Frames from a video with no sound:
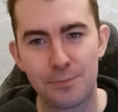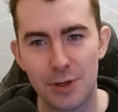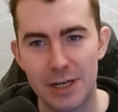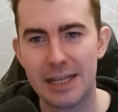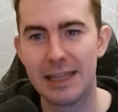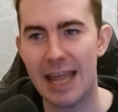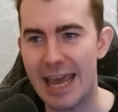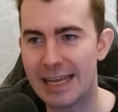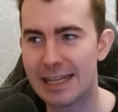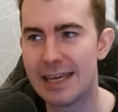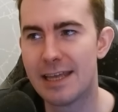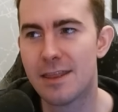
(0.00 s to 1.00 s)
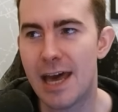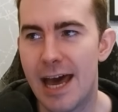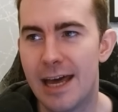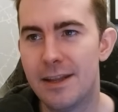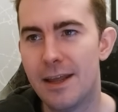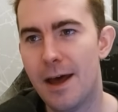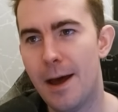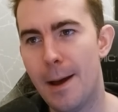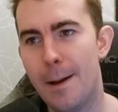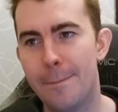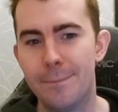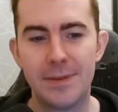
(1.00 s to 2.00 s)
pretty likely that
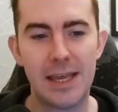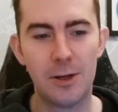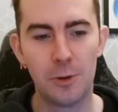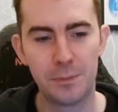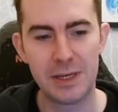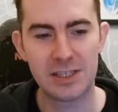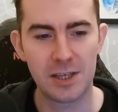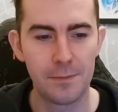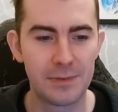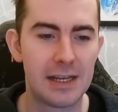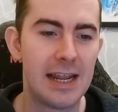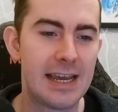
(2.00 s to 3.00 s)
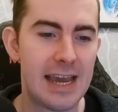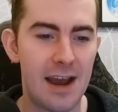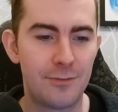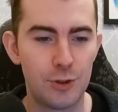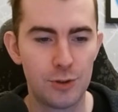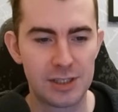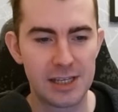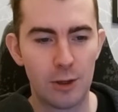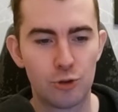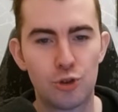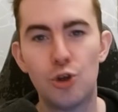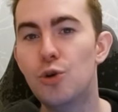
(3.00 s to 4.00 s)
it'll be something like after you
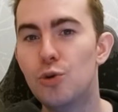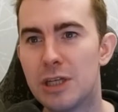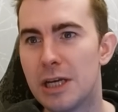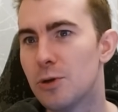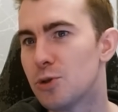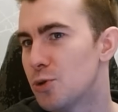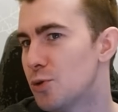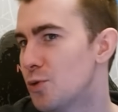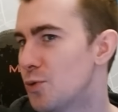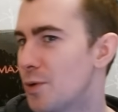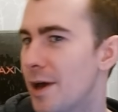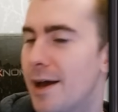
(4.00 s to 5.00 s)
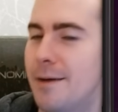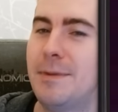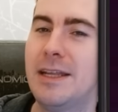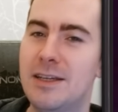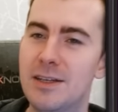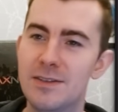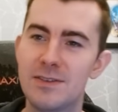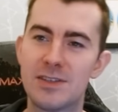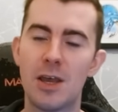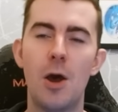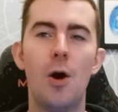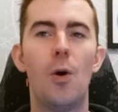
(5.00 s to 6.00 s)
sell 2 tier 2
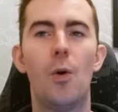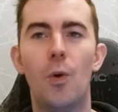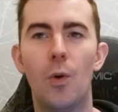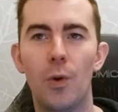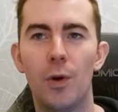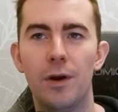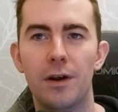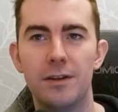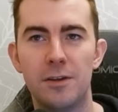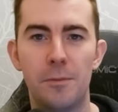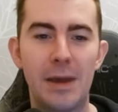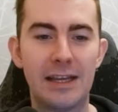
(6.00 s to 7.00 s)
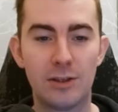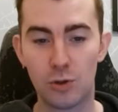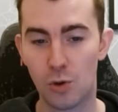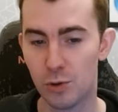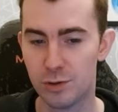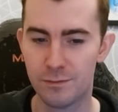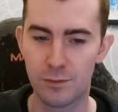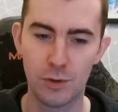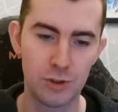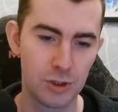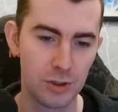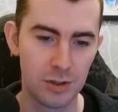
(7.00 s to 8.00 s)
minions, or they'll make the golden
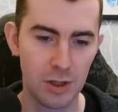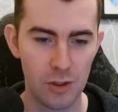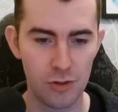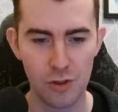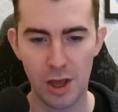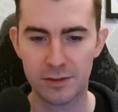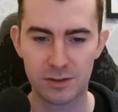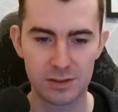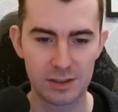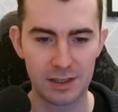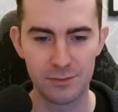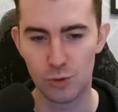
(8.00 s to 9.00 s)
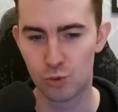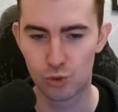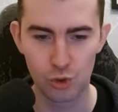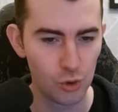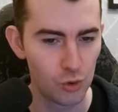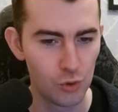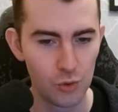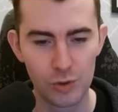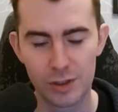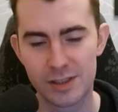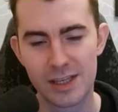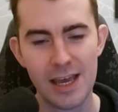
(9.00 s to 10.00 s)
version not give you 2,
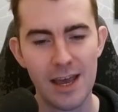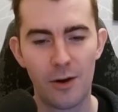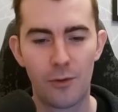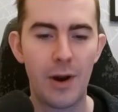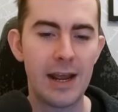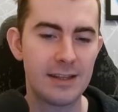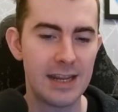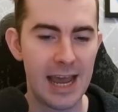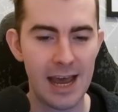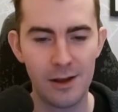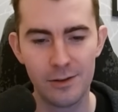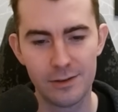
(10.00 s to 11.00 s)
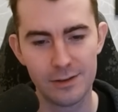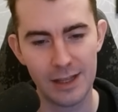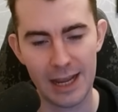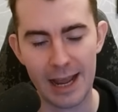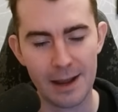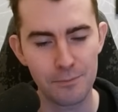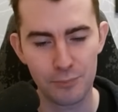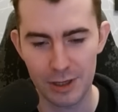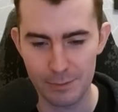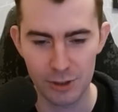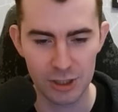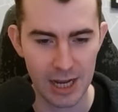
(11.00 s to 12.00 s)
because right now, like, I can
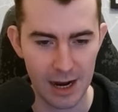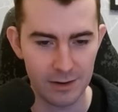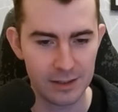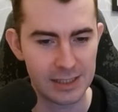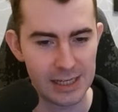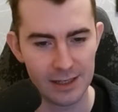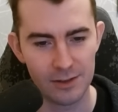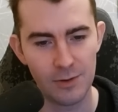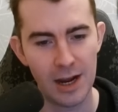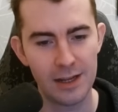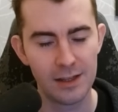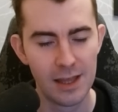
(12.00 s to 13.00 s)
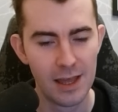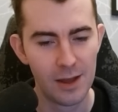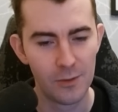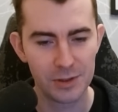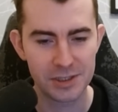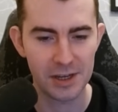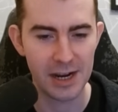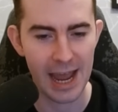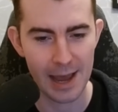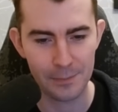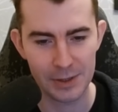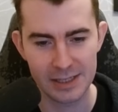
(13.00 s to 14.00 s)
pretty much guarantee it, right? What's going to
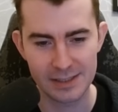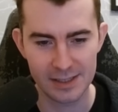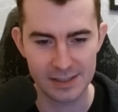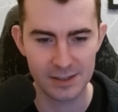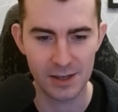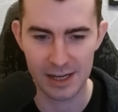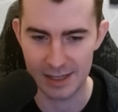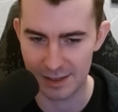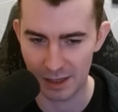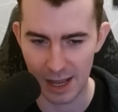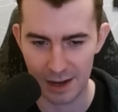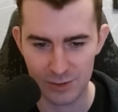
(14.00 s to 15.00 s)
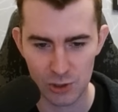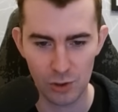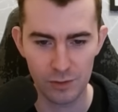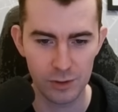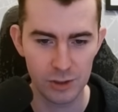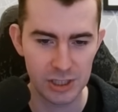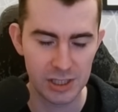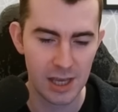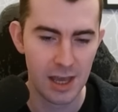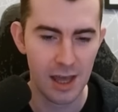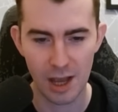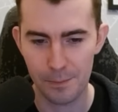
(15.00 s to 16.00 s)
happen is this is going to hit the live servers.
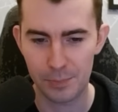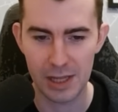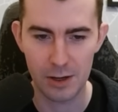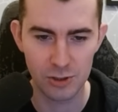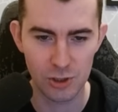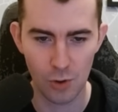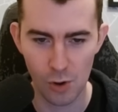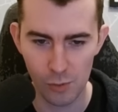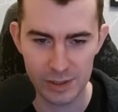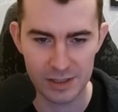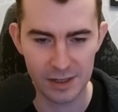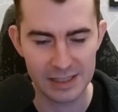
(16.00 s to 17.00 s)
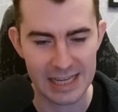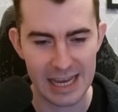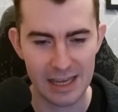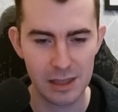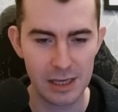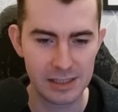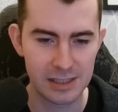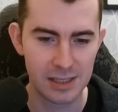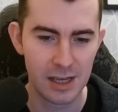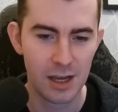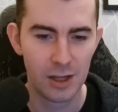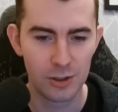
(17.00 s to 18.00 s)
Top players are always going to take
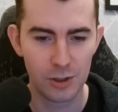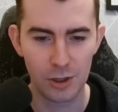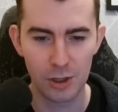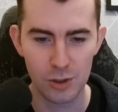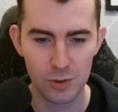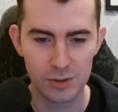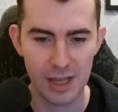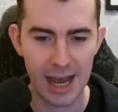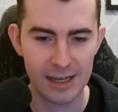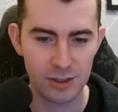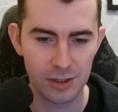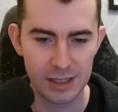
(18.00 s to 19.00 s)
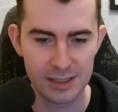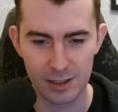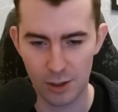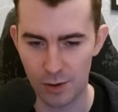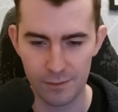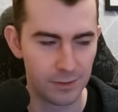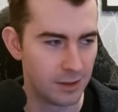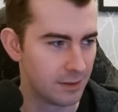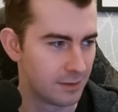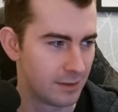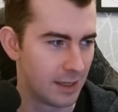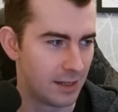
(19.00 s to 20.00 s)
this. They're going to use eyes on this and go
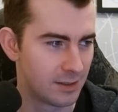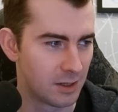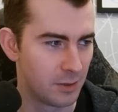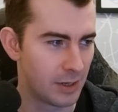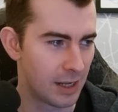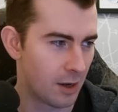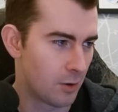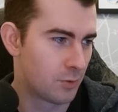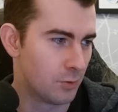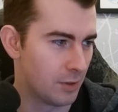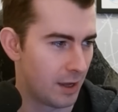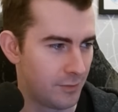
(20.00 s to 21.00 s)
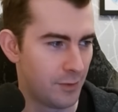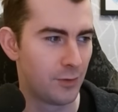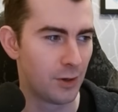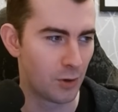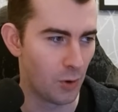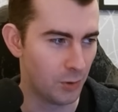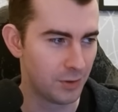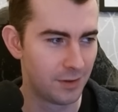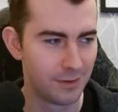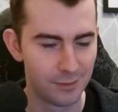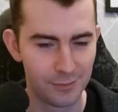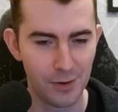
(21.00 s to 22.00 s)
infinite. And it's going to be like, oh, cool, I have infinite gold
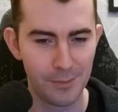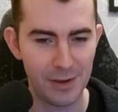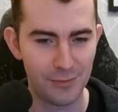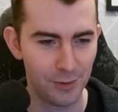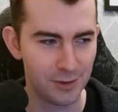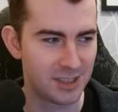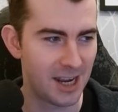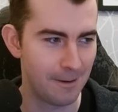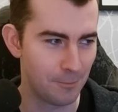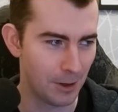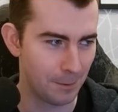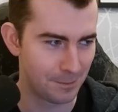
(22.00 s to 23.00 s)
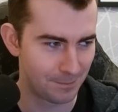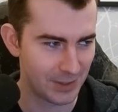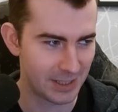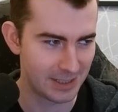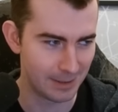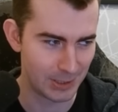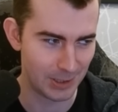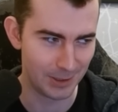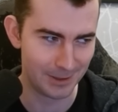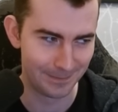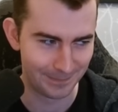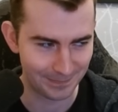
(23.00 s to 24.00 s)
from my first time warp. That seems
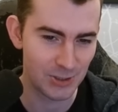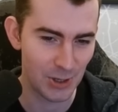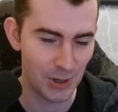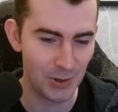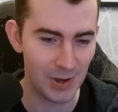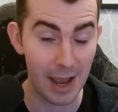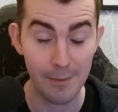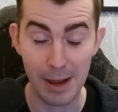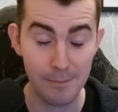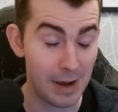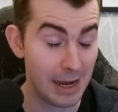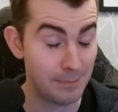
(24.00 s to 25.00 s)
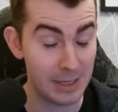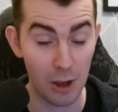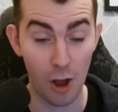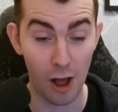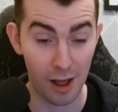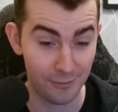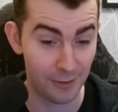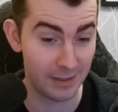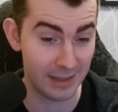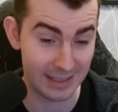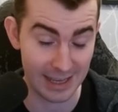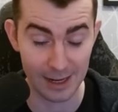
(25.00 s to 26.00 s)
good. So I might be off
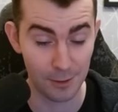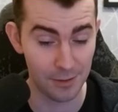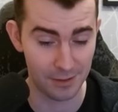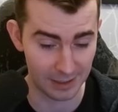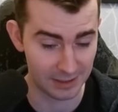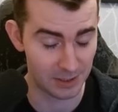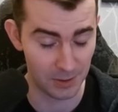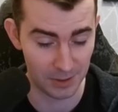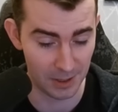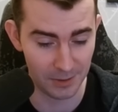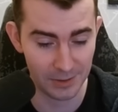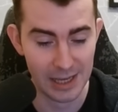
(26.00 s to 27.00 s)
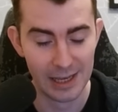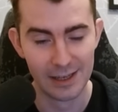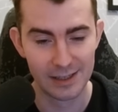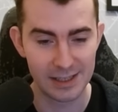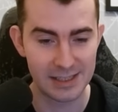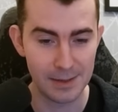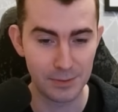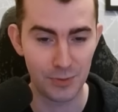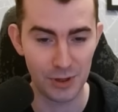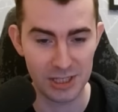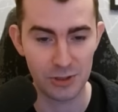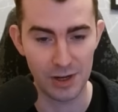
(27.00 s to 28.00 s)
on this. I don't think so, though. It seems
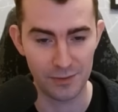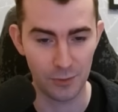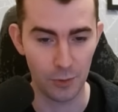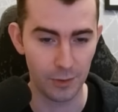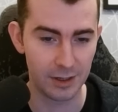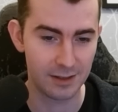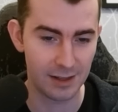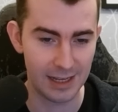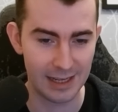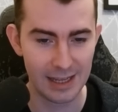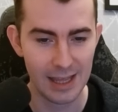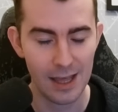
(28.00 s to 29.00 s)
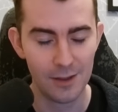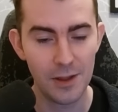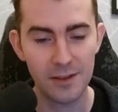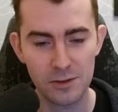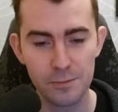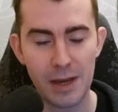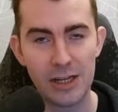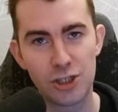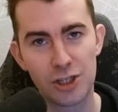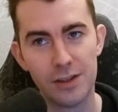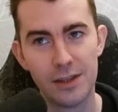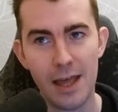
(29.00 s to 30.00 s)
pretty straightforward. Like, not to
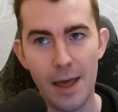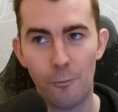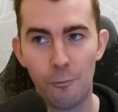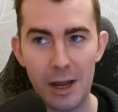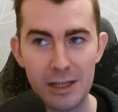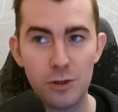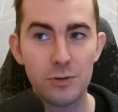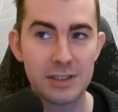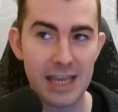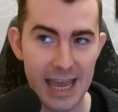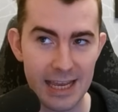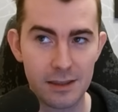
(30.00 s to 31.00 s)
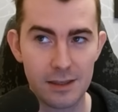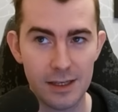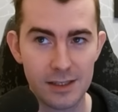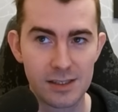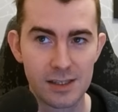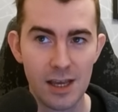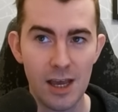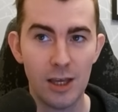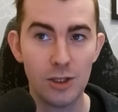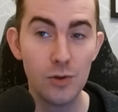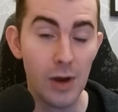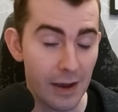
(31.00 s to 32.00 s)
mention, when you take this,
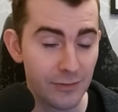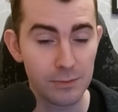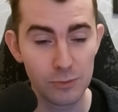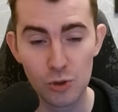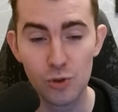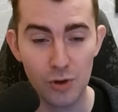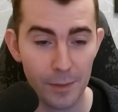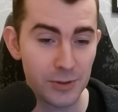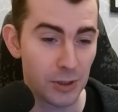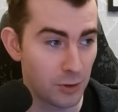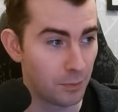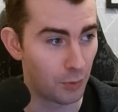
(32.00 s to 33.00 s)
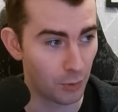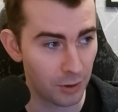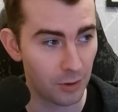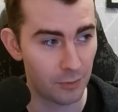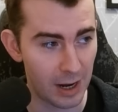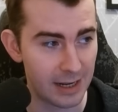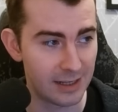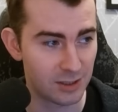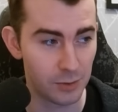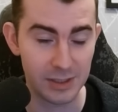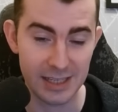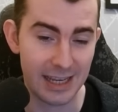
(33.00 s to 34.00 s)
you have some 2-drops on your board already.
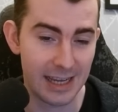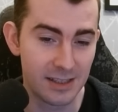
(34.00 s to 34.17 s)
So it's like